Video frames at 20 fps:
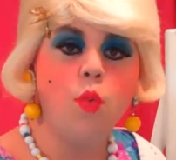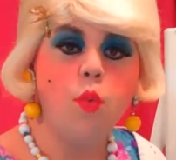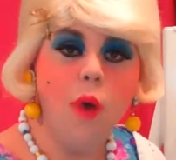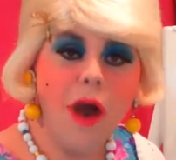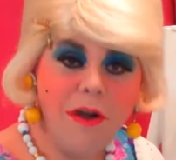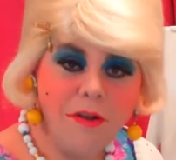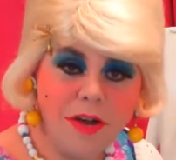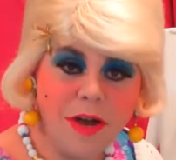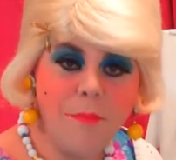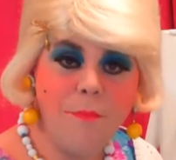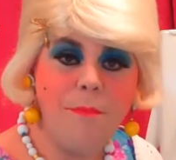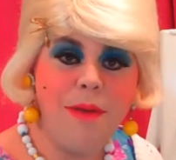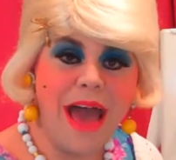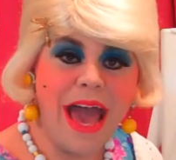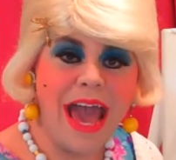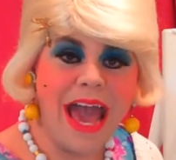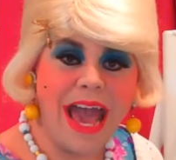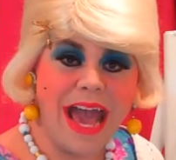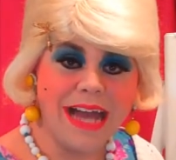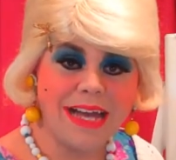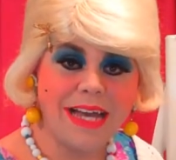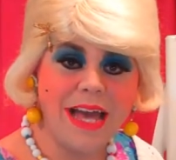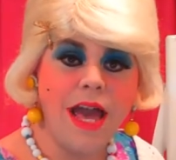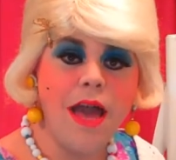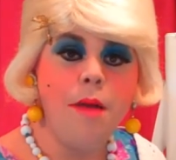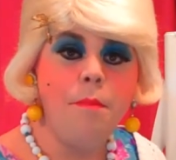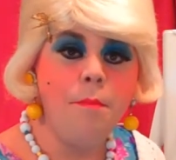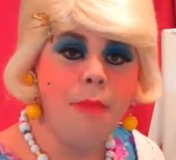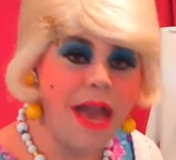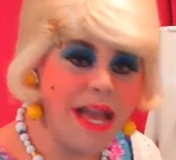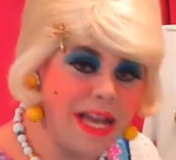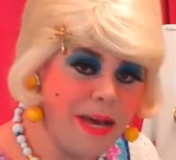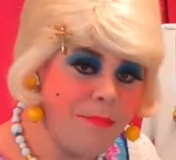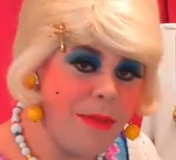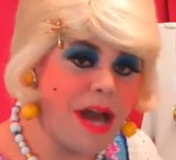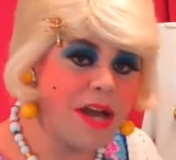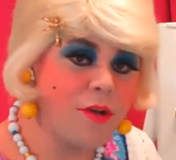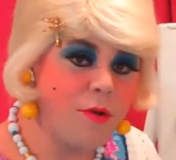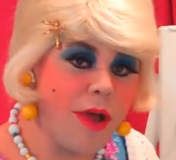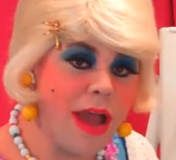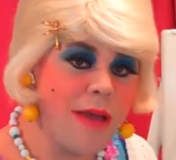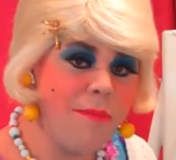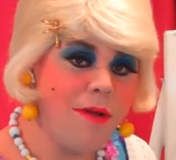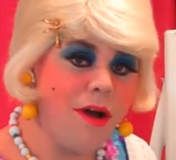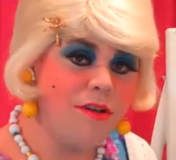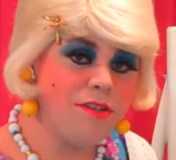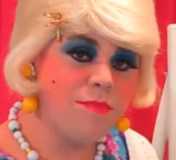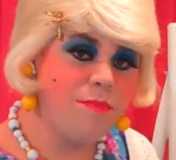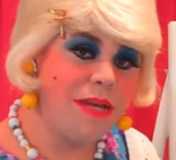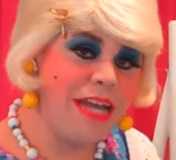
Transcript: Welcome back! Making my grandma's